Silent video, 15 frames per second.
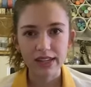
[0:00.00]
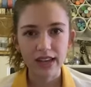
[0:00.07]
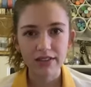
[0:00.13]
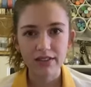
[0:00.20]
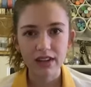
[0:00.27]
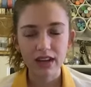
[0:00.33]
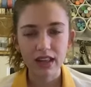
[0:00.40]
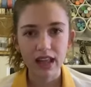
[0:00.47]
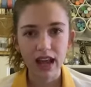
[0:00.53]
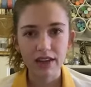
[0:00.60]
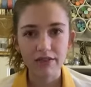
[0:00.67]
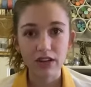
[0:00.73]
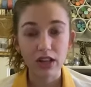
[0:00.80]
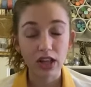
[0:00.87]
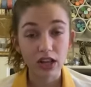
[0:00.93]
I haven't done a live
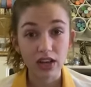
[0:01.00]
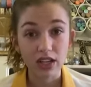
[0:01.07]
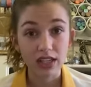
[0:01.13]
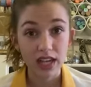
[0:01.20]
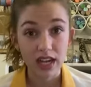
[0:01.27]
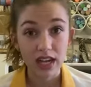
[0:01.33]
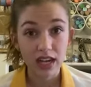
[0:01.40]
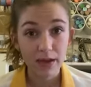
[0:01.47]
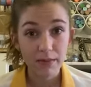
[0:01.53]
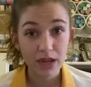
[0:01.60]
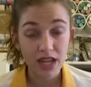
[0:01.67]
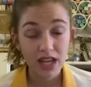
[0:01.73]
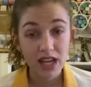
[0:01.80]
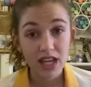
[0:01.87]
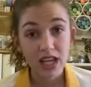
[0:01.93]
in a long time.
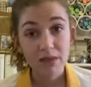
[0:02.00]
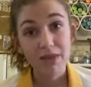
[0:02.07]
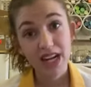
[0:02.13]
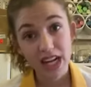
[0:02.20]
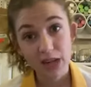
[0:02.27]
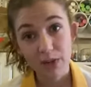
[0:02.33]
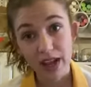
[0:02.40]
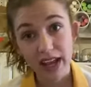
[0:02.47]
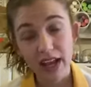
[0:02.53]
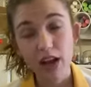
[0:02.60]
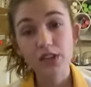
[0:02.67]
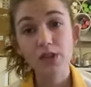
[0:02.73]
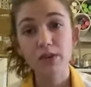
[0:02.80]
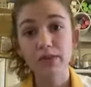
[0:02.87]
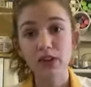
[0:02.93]
But anyway,
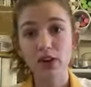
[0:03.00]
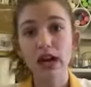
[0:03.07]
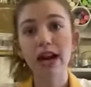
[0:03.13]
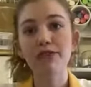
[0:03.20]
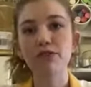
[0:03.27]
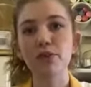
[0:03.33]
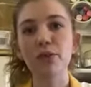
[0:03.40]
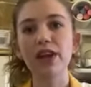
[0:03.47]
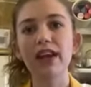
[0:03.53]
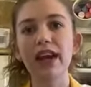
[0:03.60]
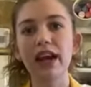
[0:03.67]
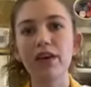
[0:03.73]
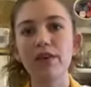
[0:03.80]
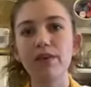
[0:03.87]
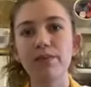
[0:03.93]
also I'm in a craft room right
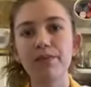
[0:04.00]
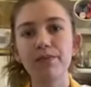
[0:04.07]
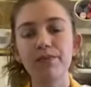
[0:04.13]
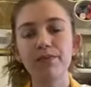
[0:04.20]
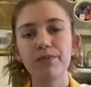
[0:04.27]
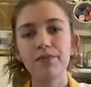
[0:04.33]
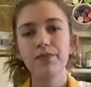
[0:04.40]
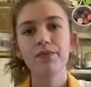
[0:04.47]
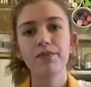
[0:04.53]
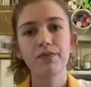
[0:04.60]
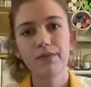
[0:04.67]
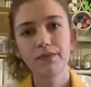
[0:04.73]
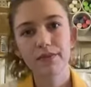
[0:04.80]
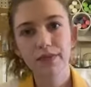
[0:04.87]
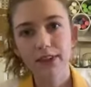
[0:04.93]
now
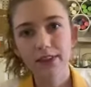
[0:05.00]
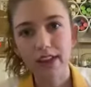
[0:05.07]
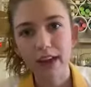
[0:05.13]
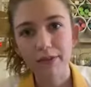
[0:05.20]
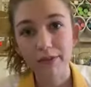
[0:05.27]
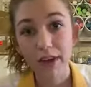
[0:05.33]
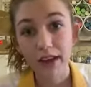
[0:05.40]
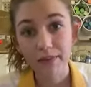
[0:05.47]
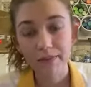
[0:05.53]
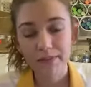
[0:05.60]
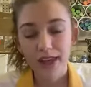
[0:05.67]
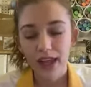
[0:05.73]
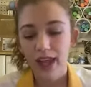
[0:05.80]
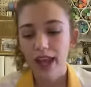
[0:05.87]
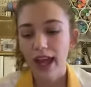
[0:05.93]
looks kind of fun.
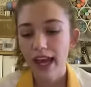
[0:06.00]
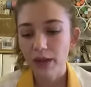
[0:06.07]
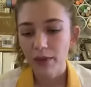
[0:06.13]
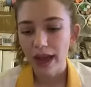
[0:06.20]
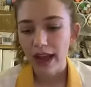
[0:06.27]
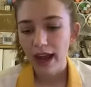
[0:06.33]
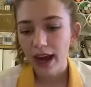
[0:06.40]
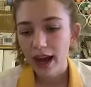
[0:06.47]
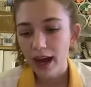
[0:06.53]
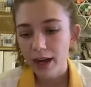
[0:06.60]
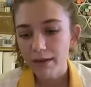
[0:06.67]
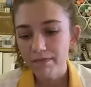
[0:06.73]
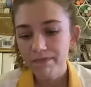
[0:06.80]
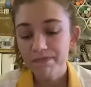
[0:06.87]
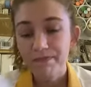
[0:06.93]
Anyway,
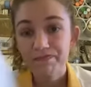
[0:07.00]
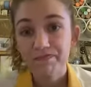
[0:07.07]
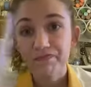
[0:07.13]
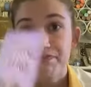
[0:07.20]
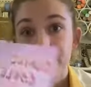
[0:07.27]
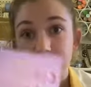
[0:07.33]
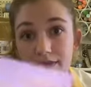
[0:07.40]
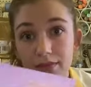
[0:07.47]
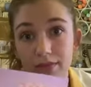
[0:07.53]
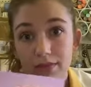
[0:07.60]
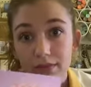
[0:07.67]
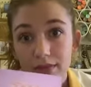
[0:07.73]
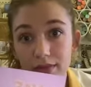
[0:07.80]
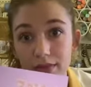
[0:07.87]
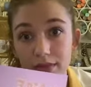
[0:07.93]
um,
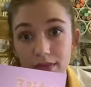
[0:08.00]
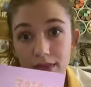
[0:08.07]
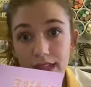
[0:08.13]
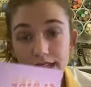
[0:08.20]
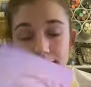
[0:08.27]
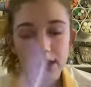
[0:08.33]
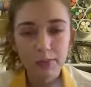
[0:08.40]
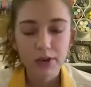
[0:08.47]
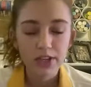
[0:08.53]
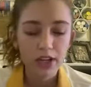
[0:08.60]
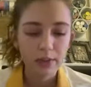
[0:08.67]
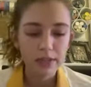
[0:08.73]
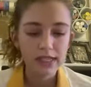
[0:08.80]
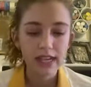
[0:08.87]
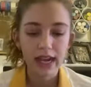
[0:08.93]
this is a print
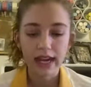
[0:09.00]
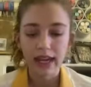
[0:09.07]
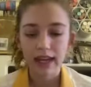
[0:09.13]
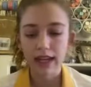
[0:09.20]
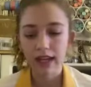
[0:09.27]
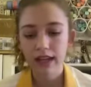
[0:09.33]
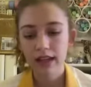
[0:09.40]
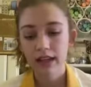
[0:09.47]
I'll be signing.